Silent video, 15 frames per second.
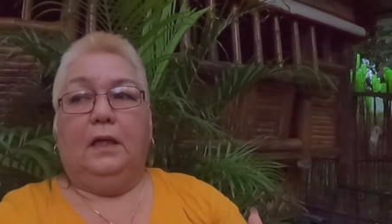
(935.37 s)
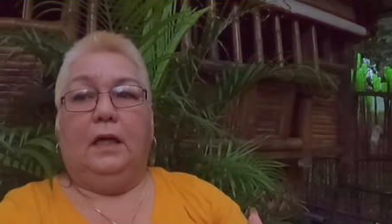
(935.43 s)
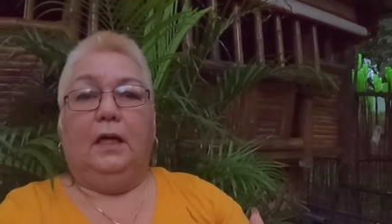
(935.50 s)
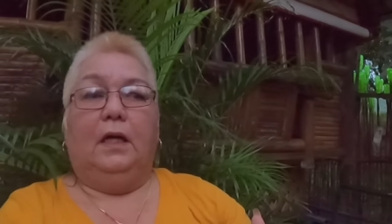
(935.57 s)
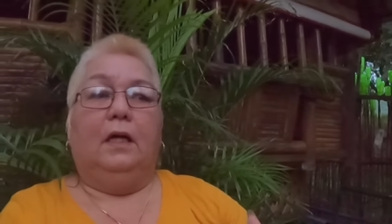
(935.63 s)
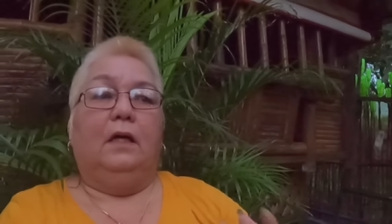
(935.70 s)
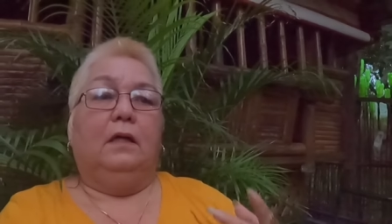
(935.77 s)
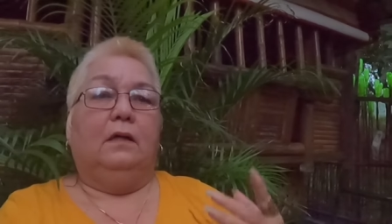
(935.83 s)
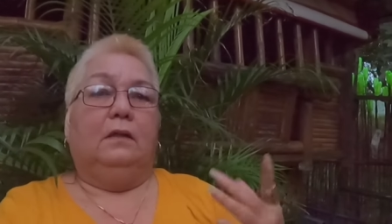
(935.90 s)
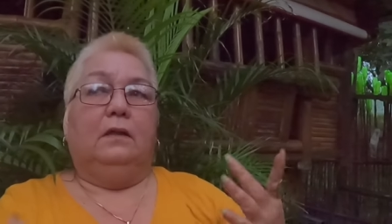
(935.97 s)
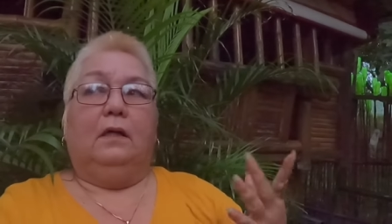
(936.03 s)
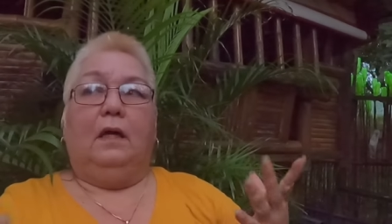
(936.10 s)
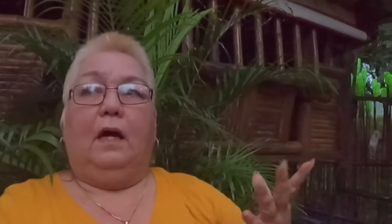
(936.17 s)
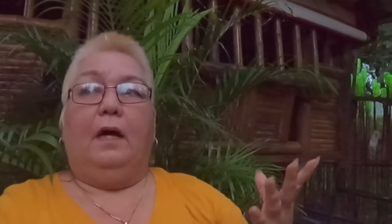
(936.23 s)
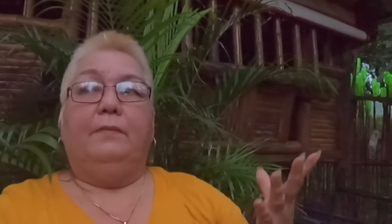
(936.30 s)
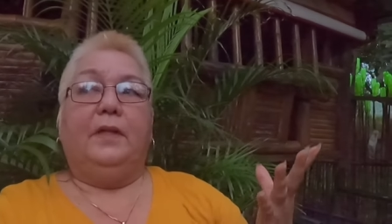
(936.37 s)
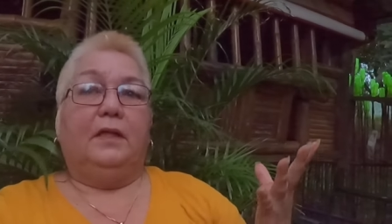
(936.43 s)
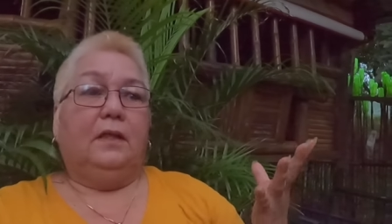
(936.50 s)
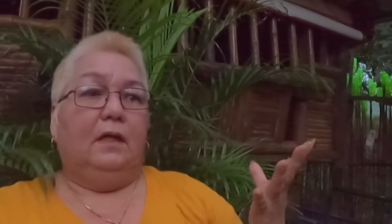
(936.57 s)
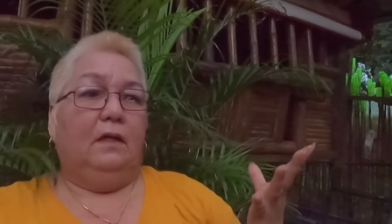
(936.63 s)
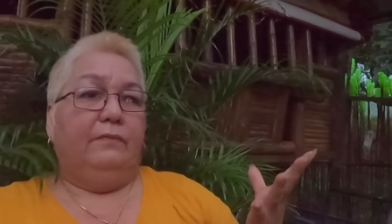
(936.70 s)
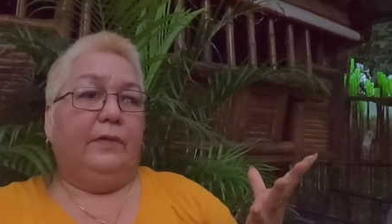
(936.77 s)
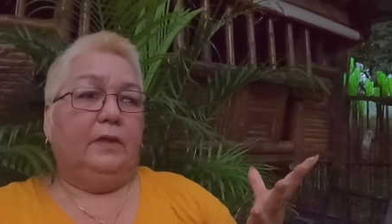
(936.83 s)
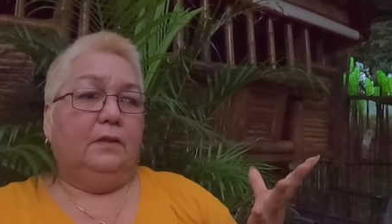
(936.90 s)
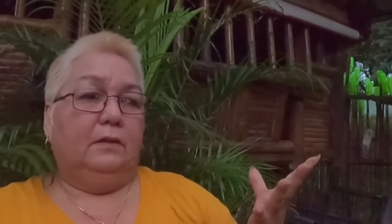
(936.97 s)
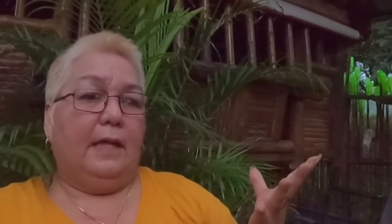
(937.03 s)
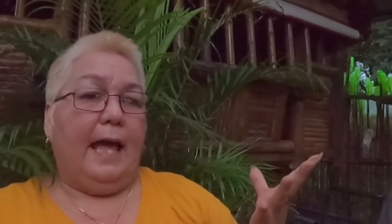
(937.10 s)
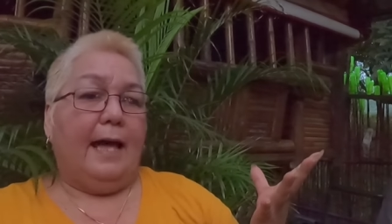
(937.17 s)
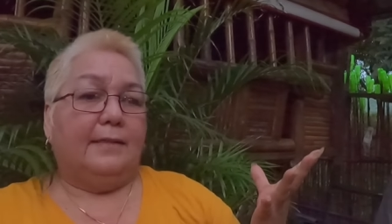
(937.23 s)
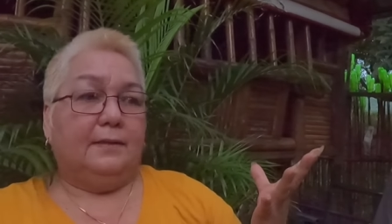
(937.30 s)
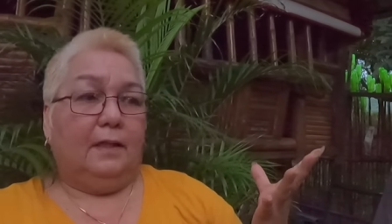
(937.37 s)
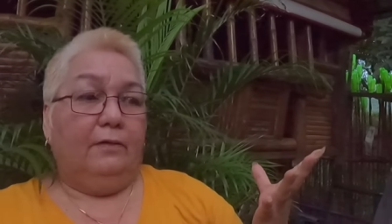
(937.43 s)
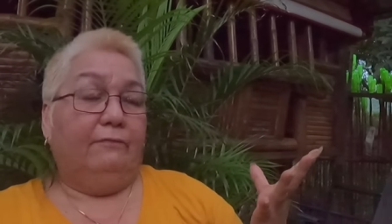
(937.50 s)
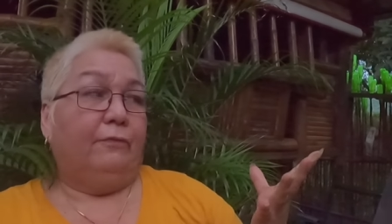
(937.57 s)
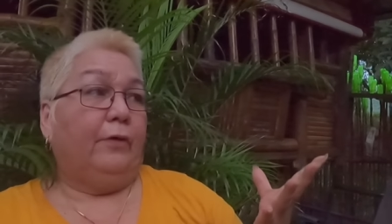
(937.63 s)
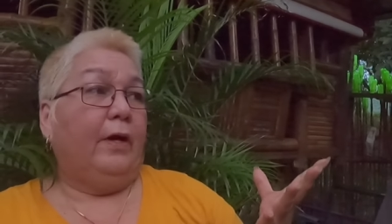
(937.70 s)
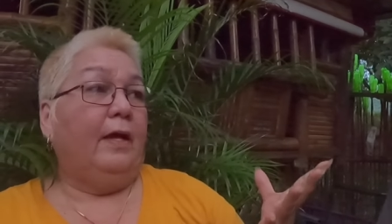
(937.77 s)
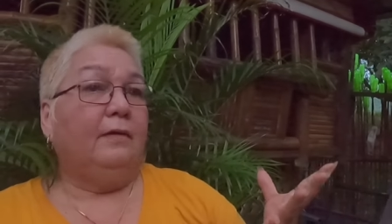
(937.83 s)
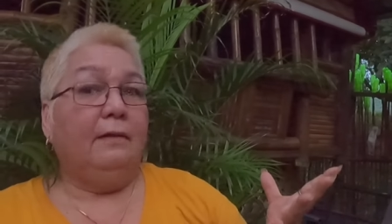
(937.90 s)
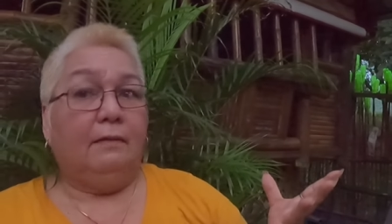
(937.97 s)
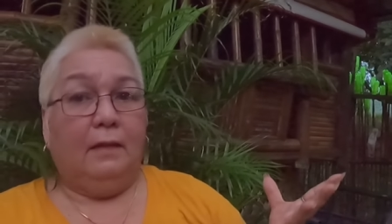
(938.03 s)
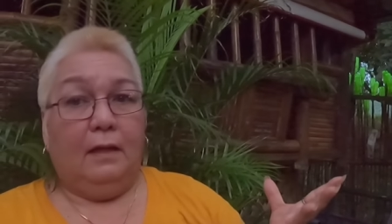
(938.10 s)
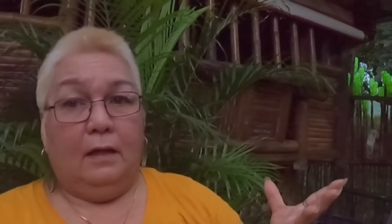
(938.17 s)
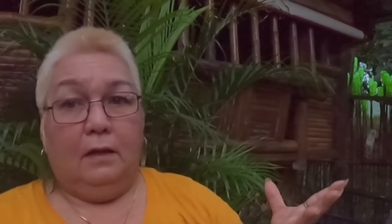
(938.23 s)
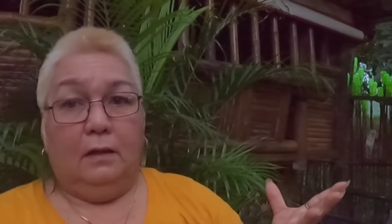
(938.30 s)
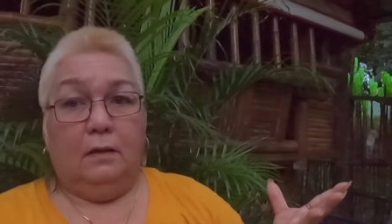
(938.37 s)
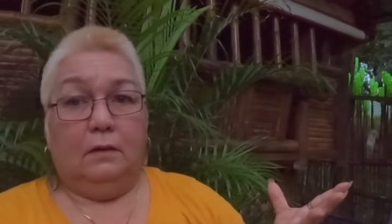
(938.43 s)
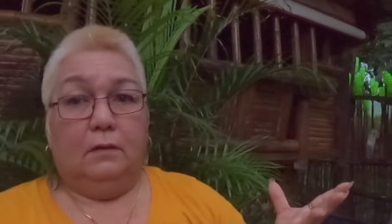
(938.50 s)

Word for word: Yeah. I'm not even asking for anything.